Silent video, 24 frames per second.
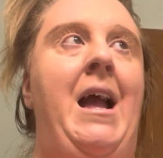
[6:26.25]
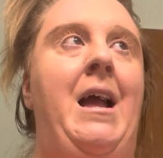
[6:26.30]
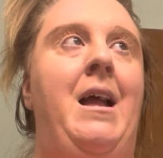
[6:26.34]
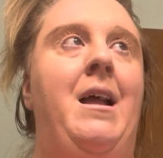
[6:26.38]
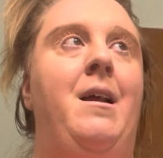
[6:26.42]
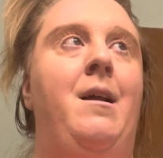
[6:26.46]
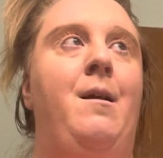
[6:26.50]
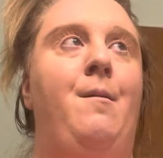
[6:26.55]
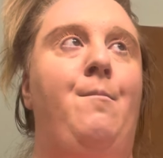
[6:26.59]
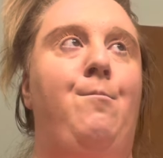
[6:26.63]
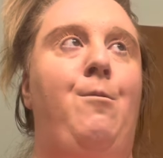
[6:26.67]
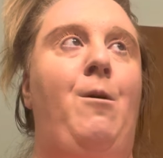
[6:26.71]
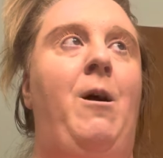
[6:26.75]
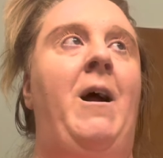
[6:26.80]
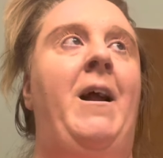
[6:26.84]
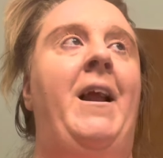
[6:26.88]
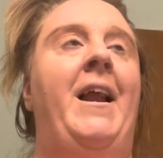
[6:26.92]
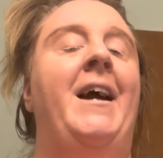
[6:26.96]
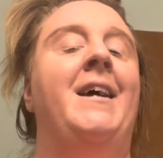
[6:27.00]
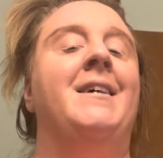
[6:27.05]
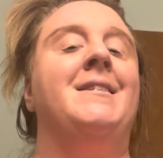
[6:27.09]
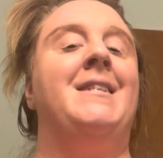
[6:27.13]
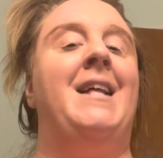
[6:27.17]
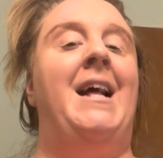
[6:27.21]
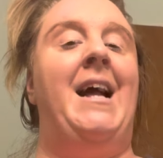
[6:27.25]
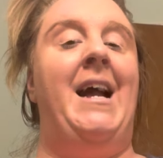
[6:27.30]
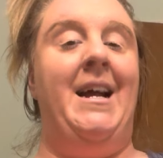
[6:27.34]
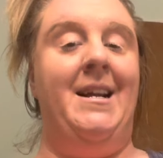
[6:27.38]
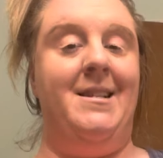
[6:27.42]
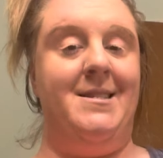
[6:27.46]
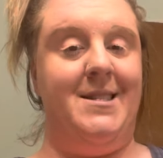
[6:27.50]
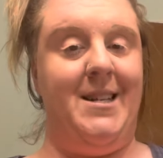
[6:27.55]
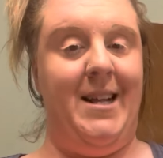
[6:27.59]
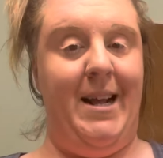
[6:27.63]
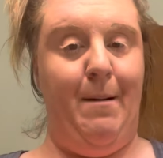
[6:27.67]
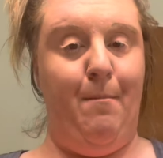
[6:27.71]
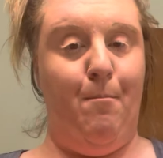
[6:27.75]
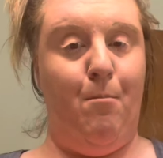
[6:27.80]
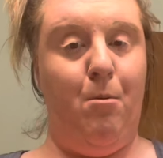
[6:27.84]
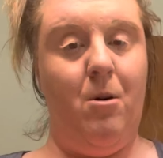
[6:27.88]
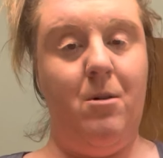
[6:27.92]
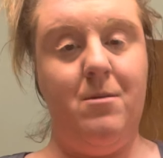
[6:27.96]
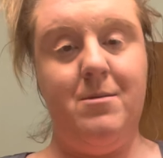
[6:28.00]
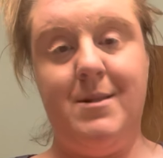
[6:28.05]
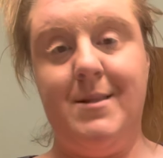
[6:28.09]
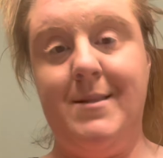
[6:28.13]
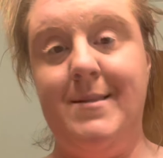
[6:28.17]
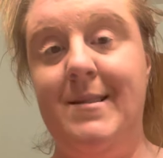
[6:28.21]
your products and
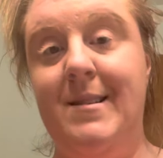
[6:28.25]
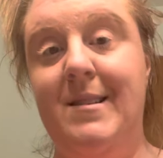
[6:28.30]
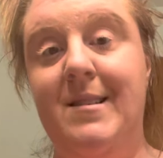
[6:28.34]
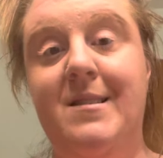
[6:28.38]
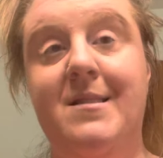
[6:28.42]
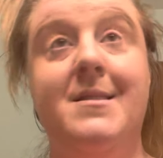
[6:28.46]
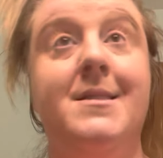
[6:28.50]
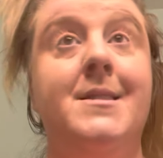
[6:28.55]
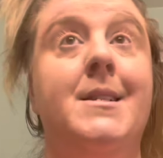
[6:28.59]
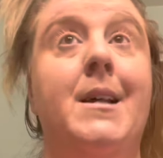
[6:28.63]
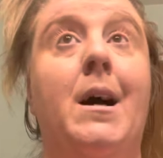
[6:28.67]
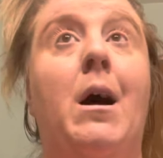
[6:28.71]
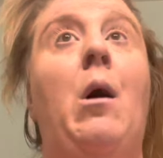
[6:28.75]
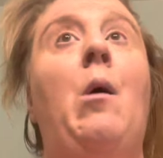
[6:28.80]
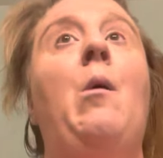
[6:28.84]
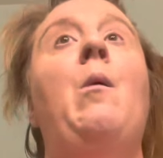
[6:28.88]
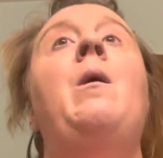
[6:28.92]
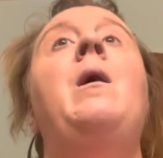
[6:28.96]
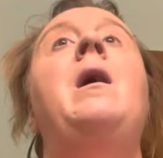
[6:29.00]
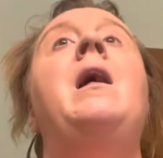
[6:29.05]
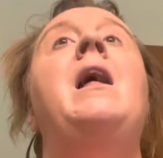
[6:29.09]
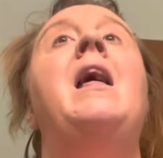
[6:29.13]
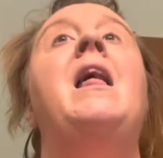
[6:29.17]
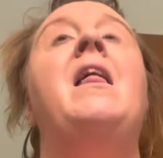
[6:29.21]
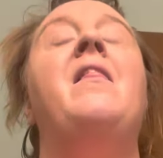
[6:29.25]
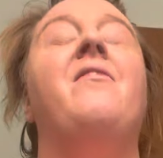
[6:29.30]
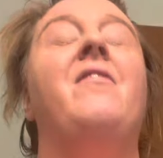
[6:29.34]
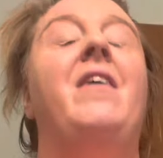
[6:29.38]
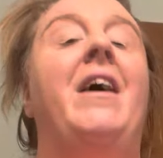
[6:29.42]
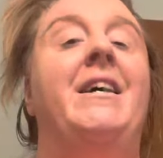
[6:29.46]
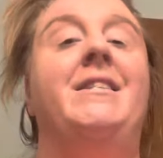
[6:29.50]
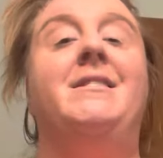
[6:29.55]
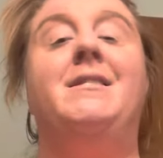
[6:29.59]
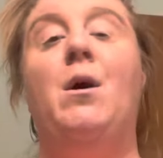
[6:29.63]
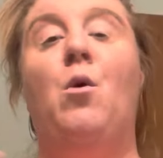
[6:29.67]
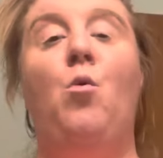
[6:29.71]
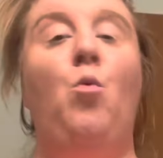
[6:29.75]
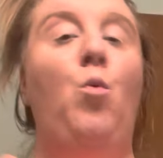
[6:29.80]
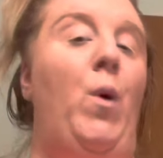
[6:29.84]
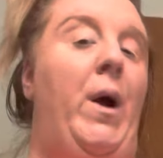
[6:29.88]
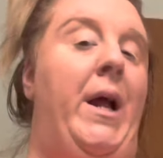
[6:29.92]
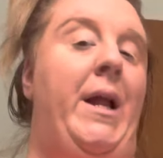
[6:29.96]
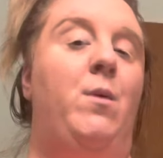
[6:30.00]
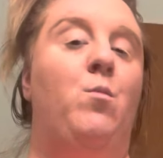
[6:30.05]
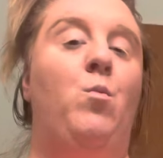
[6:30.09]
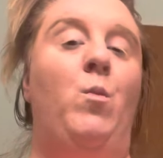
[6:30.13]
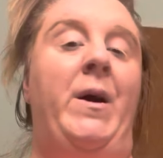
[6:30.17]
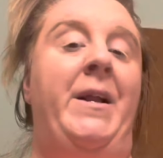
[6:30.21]
samples. So it's a
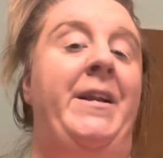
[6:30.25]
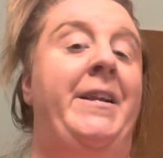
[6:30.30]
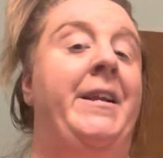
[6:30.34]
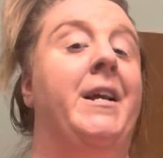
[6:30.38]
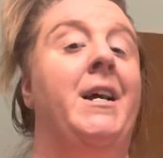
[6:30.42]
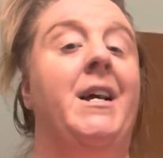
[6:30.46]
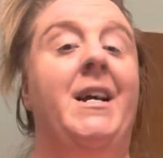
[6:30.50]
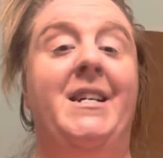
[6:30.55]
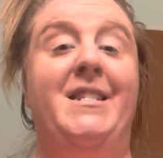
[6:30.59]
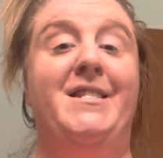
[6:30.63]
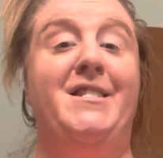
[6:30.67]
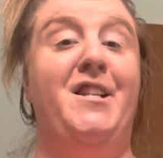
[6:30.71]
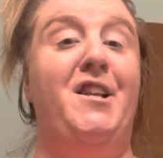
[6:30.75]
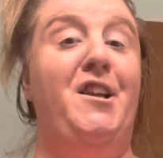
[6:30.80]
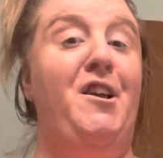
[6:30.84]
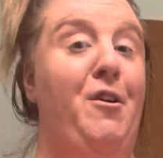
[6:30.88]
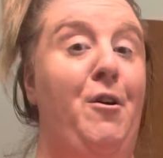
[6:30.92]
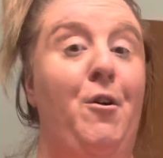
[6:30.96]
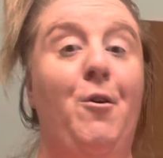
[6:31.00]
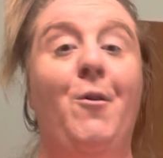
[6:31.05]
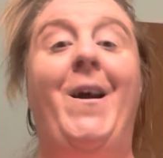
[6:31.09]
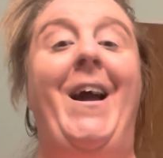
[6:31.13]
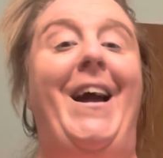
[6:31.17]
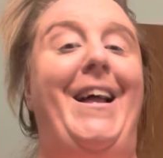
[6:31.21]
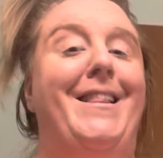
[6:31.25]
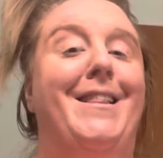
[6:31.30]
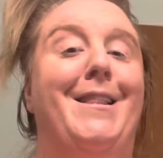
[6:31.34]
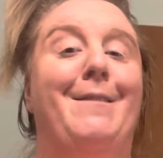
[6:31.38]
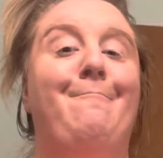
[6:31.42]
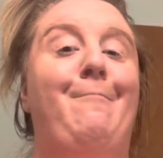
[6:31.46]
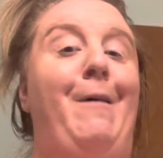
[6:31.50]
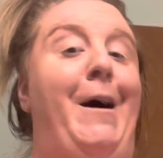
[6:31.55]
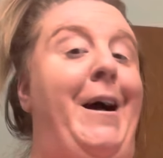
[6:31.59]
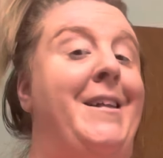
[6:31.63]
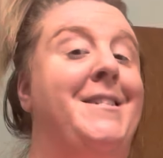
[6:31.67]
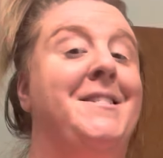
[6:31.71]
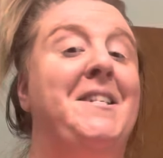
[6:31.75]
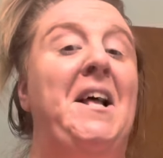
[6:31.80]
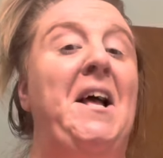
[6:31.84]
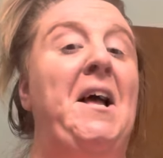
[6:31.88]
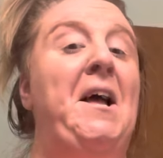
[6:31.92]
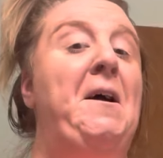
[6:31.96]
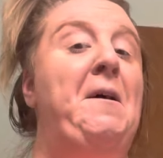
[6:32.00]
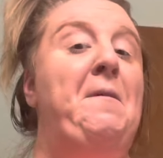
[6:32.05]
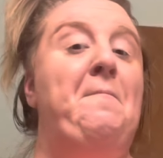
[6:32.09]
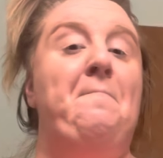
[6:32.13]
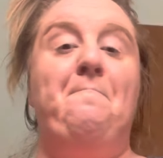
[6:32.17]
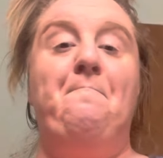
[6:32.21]
win win because you get the best
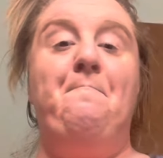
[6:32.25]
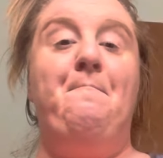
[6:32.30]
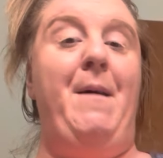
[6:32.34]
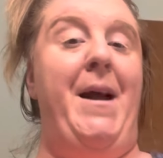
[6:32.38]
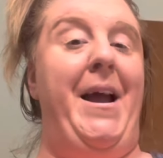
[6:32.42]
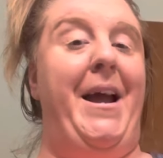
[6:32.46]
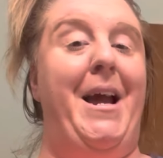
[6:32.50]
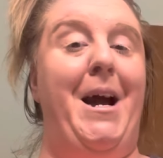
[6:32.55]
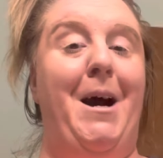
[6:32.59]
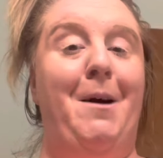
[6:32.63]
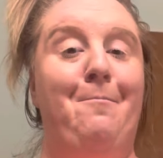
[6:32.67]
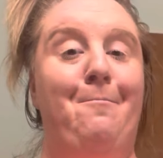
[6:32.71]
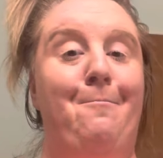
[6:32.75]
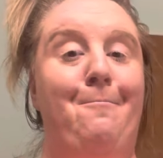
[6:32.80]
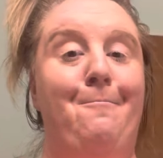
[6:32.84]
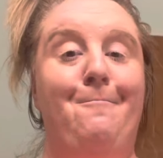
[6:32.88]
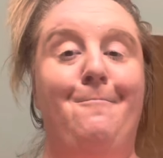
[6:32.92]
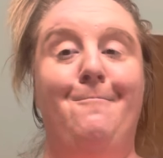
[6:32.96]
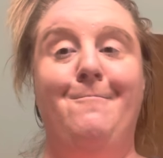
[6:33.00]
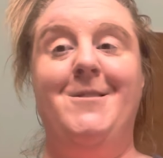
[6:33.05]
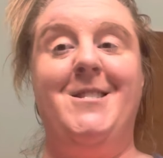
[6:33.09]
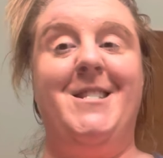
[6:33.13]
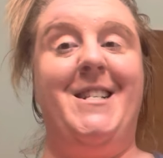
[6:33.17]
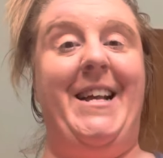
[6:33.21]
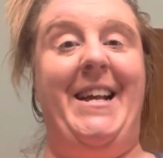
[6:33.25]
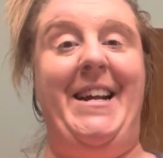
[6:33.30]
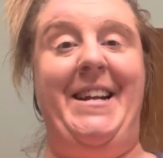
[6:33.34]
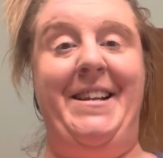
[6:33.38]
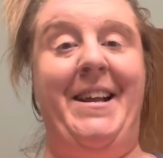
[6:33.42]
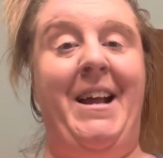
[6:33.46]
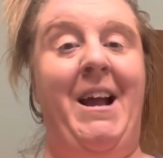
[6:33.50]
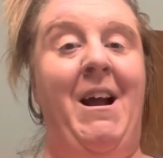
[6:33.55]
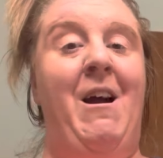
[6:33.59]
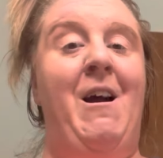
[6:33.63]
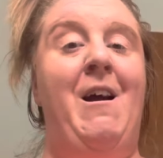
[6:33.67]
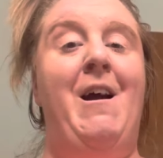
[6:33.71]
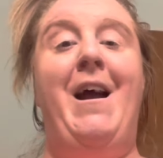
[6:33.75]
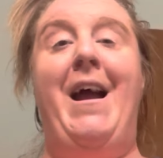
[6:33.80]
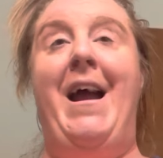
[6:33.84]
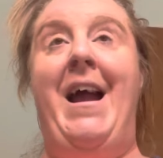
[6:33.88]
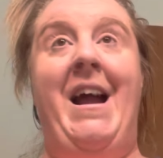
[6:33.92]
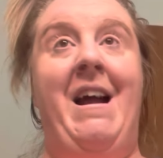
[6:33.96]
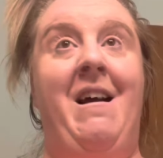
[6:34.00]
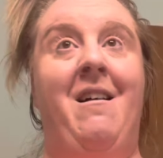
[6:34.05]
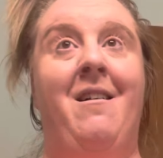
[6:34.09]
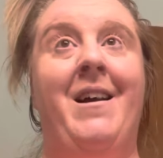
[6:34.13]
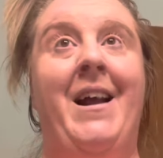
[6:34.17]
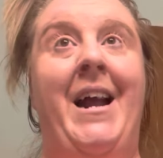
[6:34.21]
makeup, skincare,
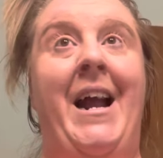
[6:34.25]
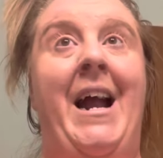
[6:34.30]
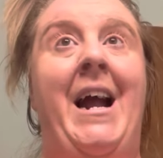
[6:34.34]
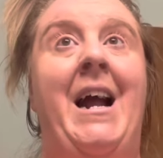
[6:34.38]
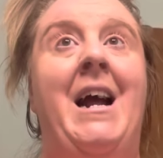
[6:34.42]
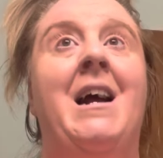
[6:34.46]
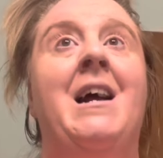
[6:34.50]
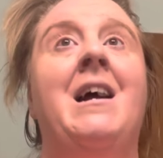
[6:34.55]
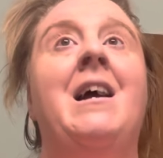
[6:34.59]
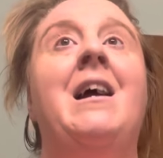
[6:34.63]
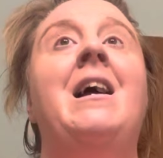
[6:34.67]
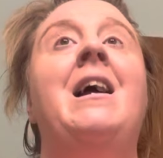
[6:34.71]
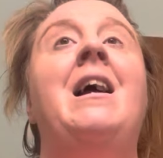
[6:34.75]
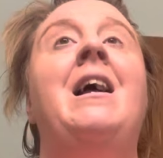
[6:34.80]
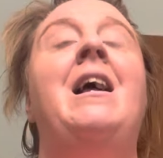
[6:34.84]
hair care.